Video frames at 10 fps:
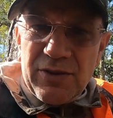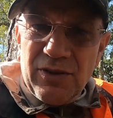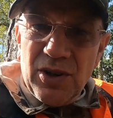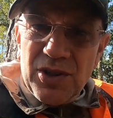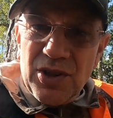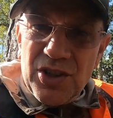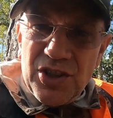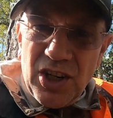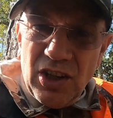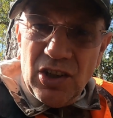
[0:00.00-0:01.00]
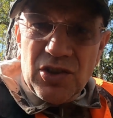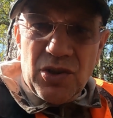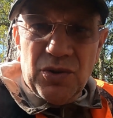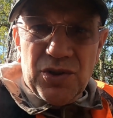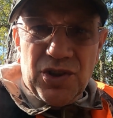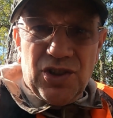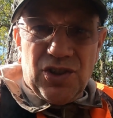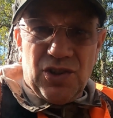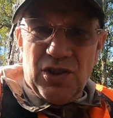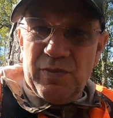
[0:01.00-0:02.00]
as far as our scent control is
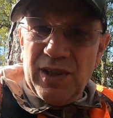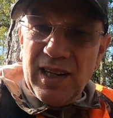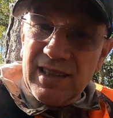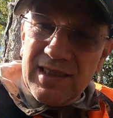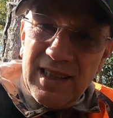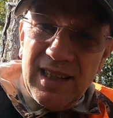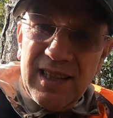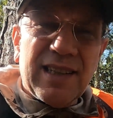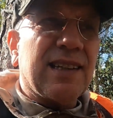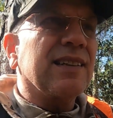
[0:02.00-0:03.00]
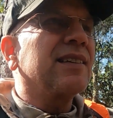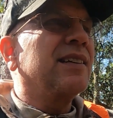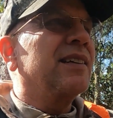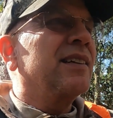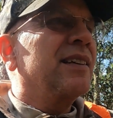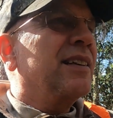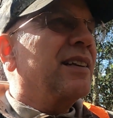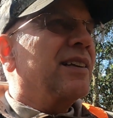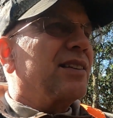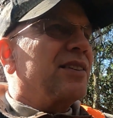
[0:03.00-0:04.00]
concerned. But I can tell you that
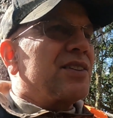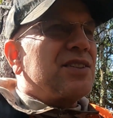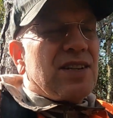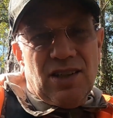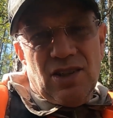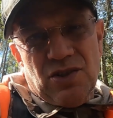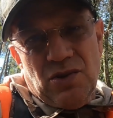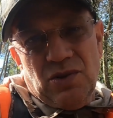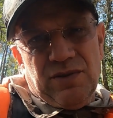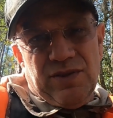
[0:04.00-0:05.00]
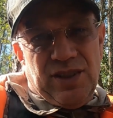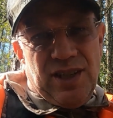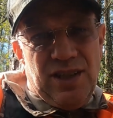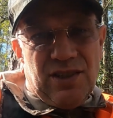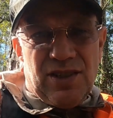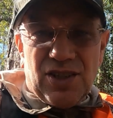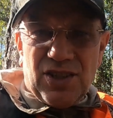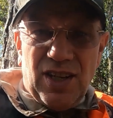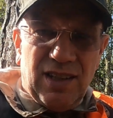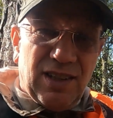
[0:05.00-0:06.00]
the scent control of a deer,
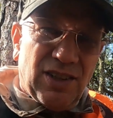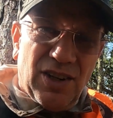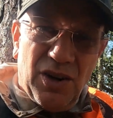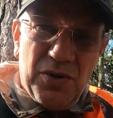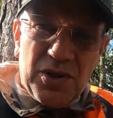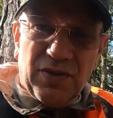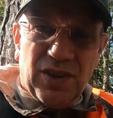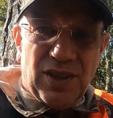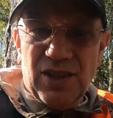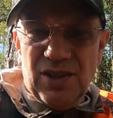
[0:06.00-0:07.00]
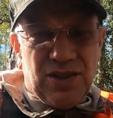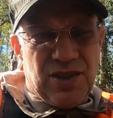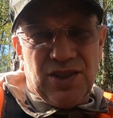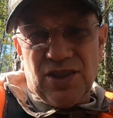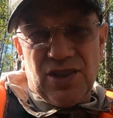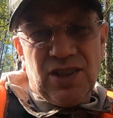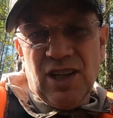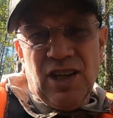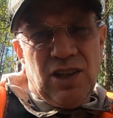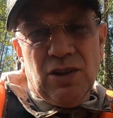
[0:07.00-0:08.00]
the nose of a deer is just,
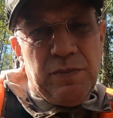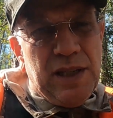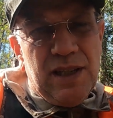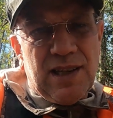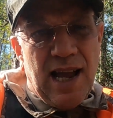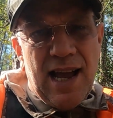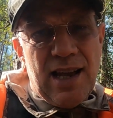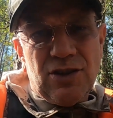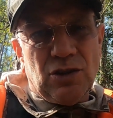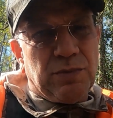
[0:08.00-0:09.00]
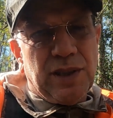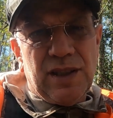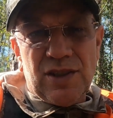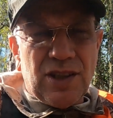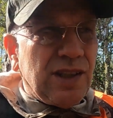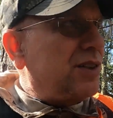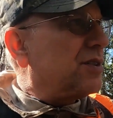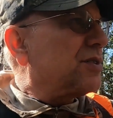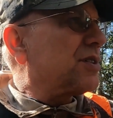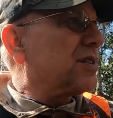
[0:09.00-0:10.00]
you'll beat his eyes, you'll beat his
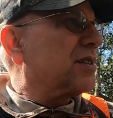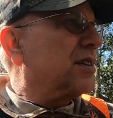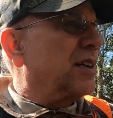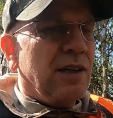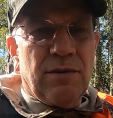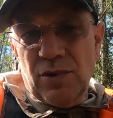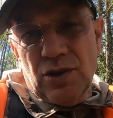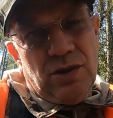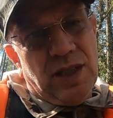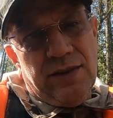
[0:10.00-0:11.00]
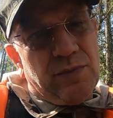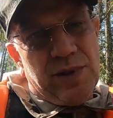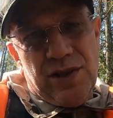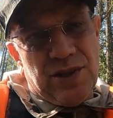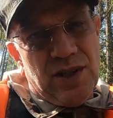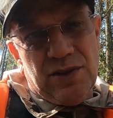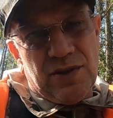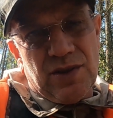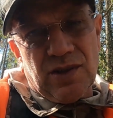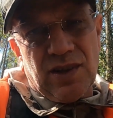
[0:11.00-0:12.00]
ears, but you'll never beat his
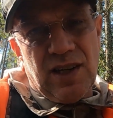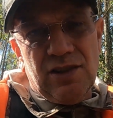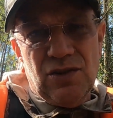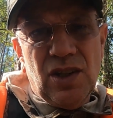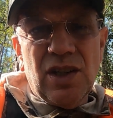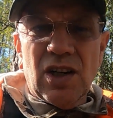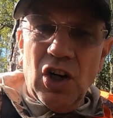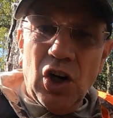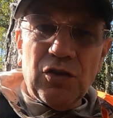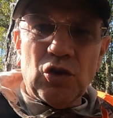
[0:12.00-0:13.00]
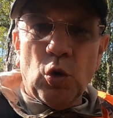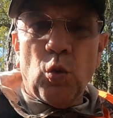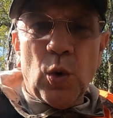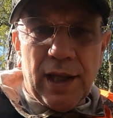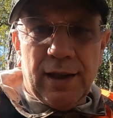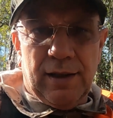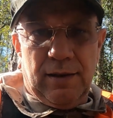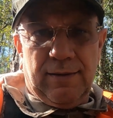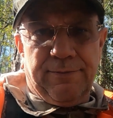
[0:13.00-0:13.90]
nose, okay? You need to hunt the wind,